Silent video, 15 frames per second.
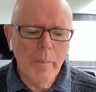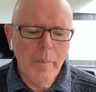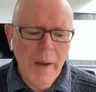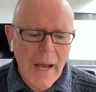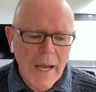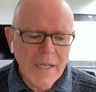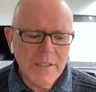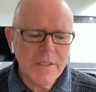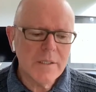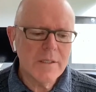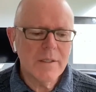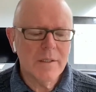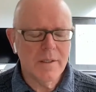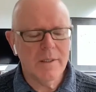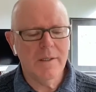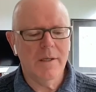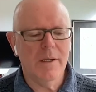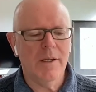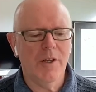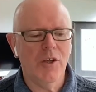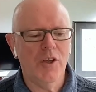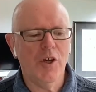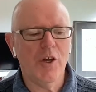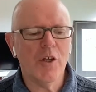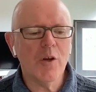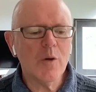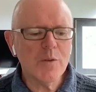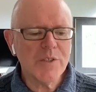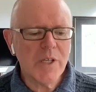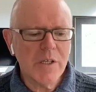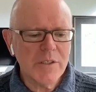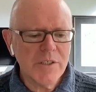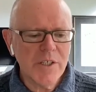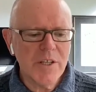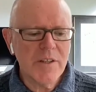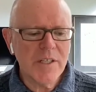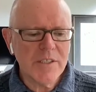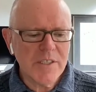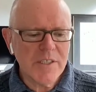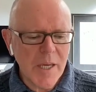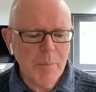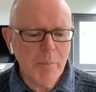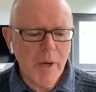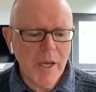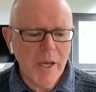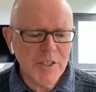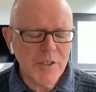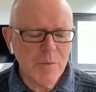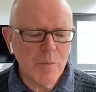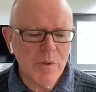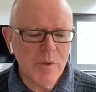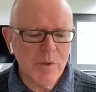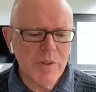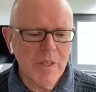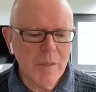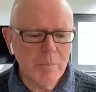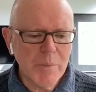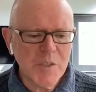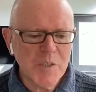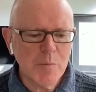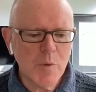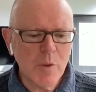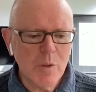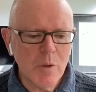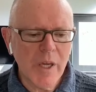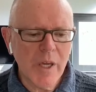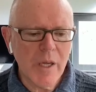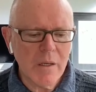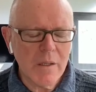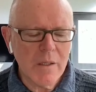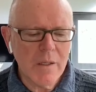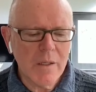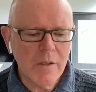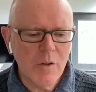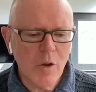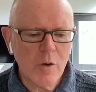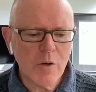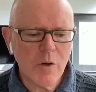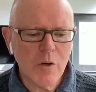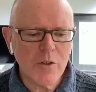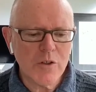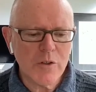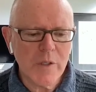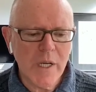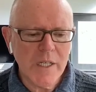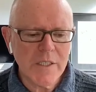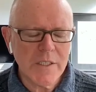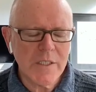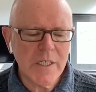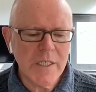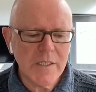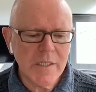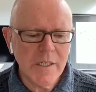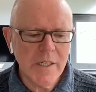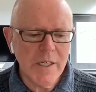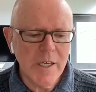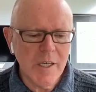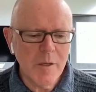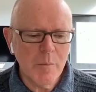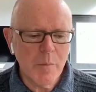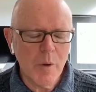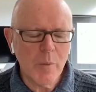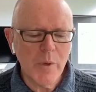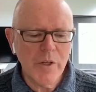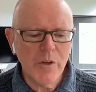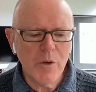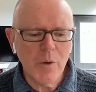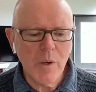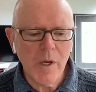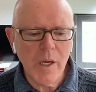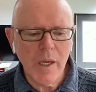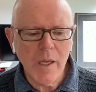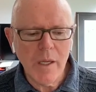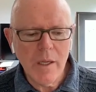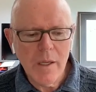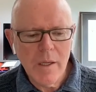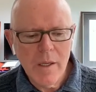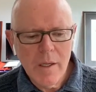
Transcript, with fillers: but you can also see that same patient with the abysmal looking non-contrast C T, but we do a